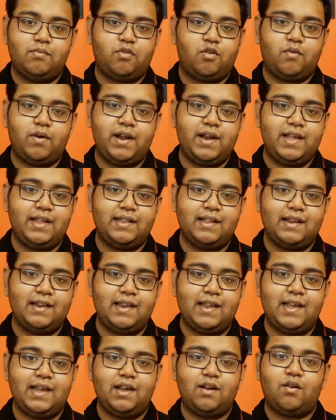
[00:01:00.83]
providing the
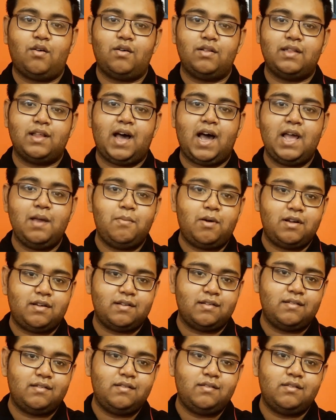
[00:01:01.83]
link on the I
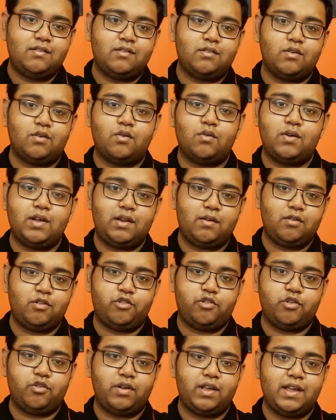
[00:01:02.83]
button, so it will
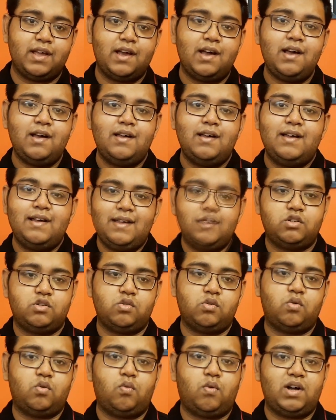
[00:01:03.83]
show here,
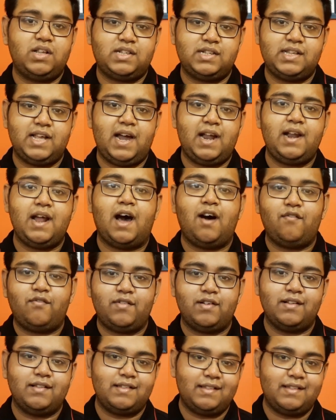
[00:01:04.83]
so watch that after